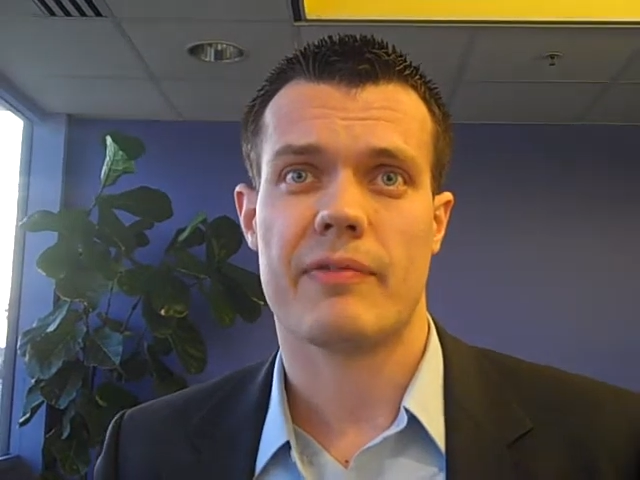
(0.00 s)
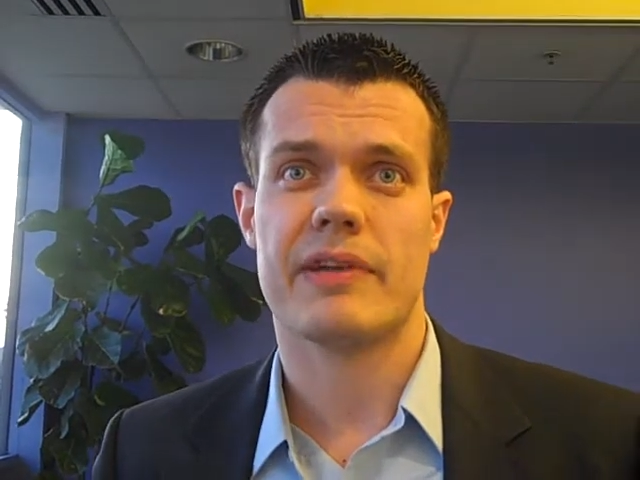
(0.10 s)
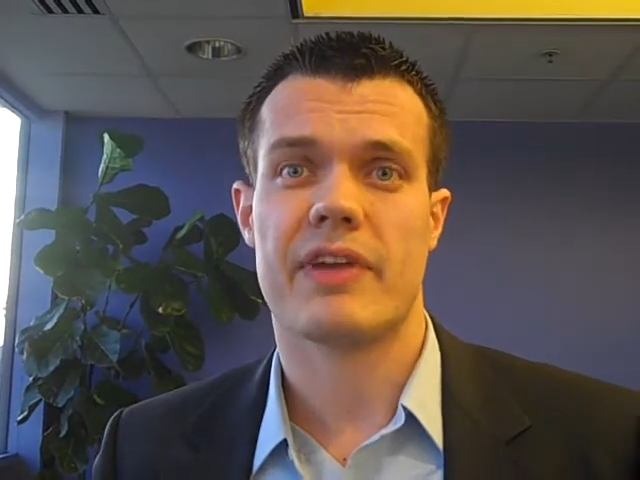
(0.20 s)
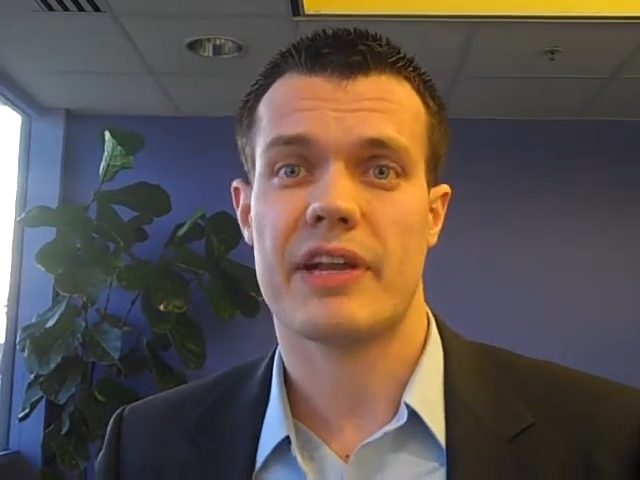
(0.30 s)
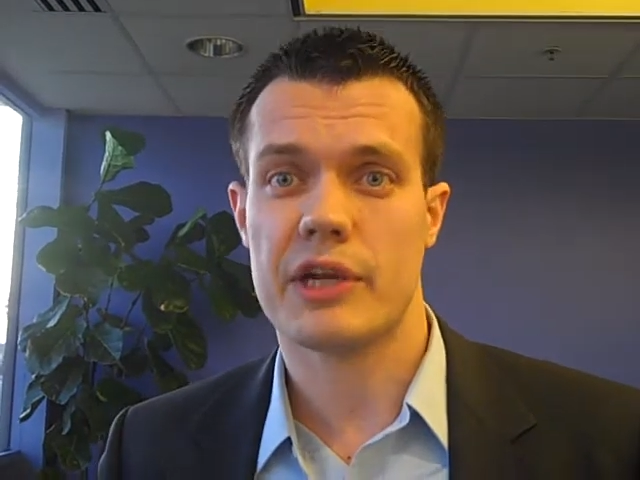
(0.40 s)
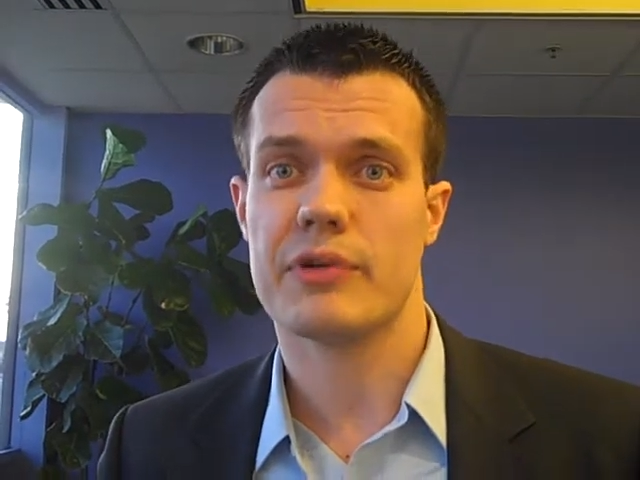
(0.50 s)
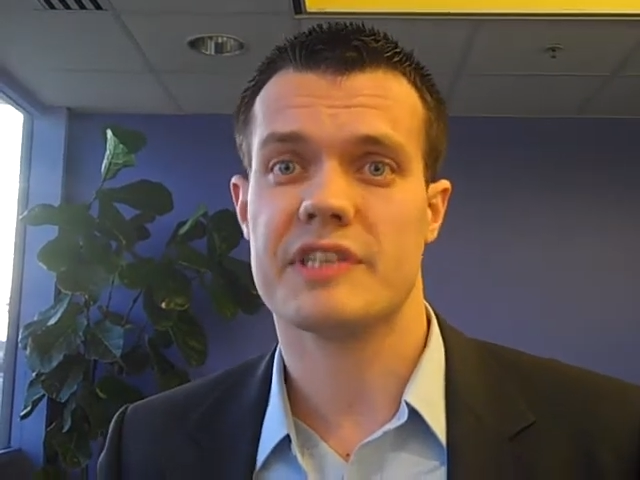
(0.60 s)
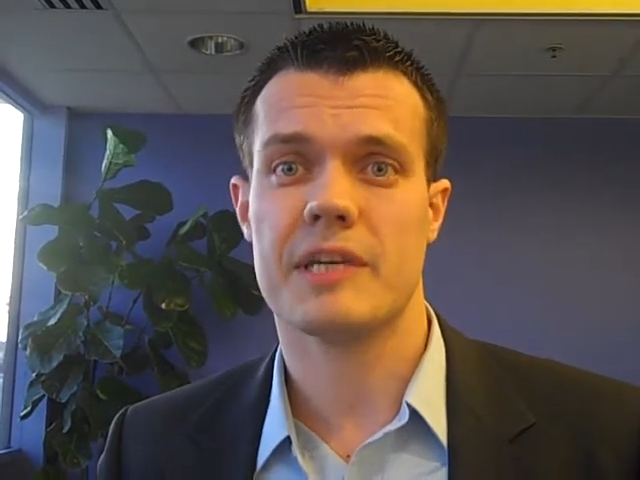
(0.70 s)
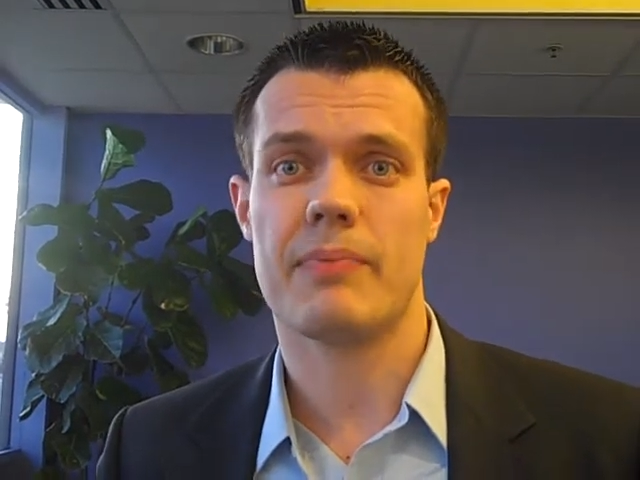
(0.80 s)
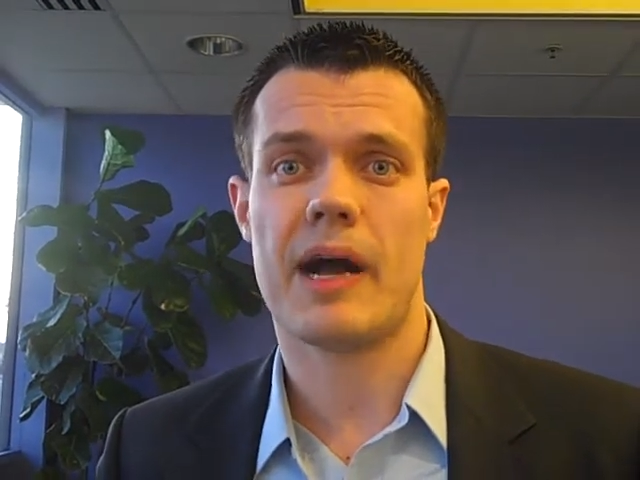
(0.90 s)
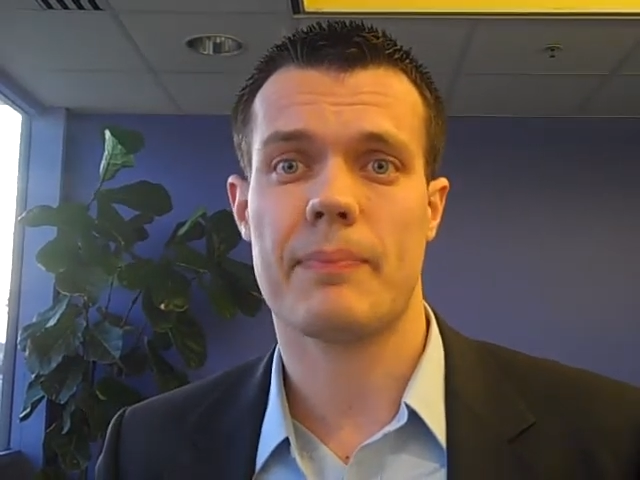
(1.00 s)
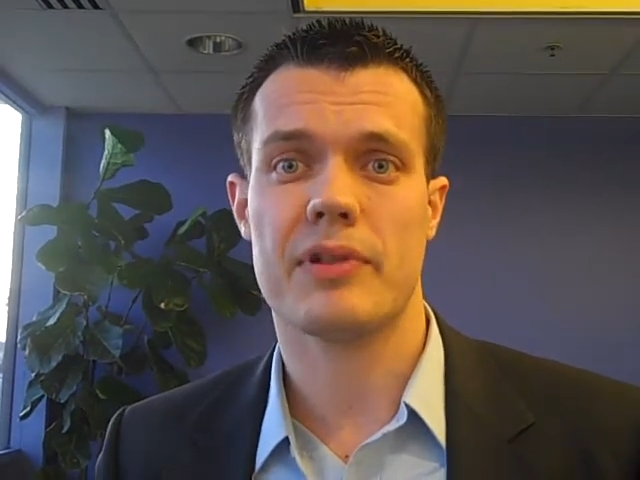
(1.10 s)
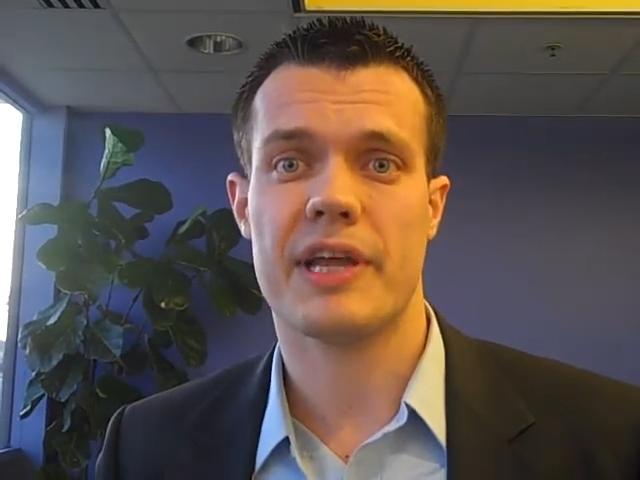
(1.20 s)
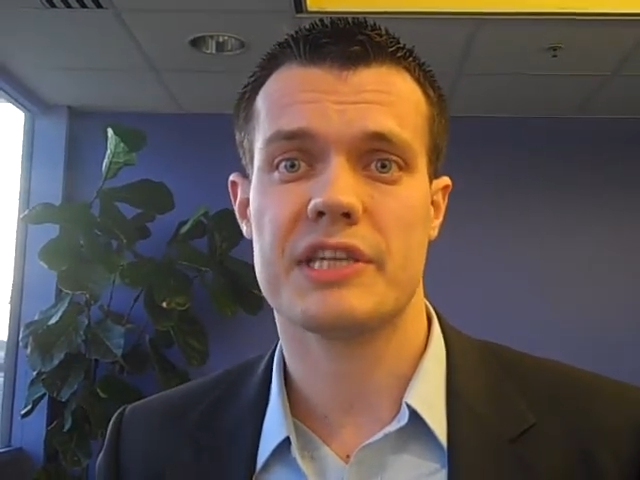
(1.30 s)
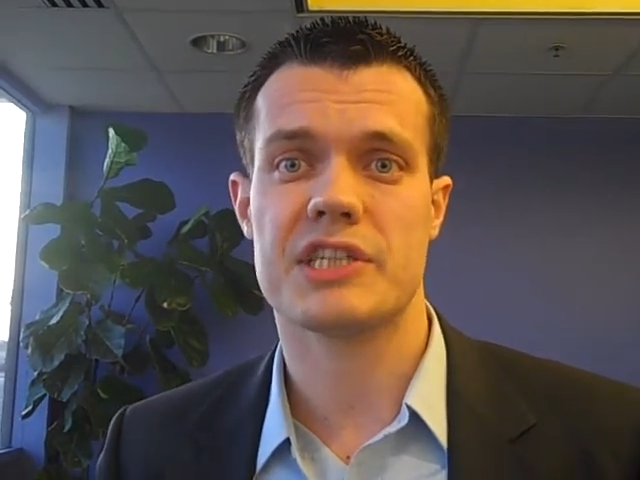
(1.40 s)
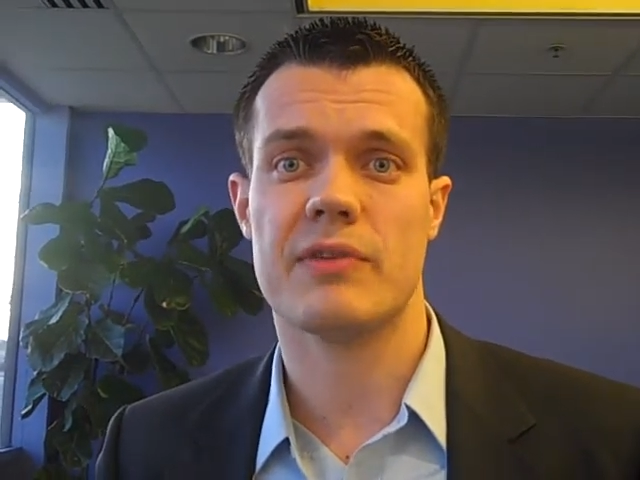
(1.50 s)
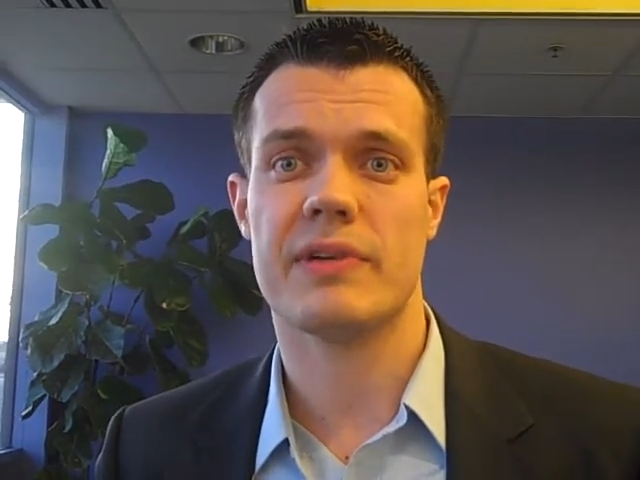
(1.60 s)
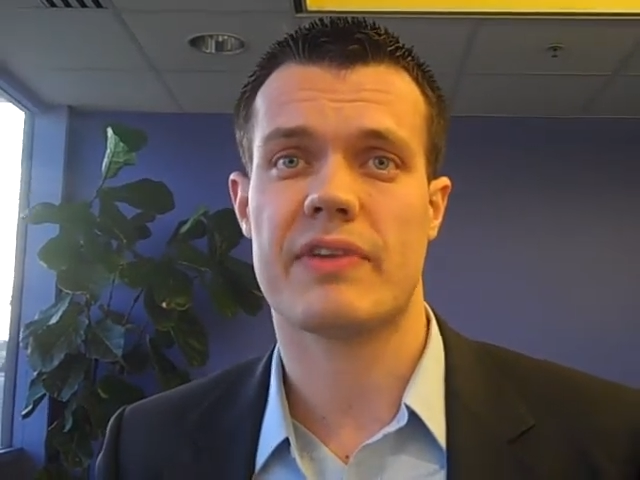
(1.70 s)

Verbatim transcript: We've got increasing population.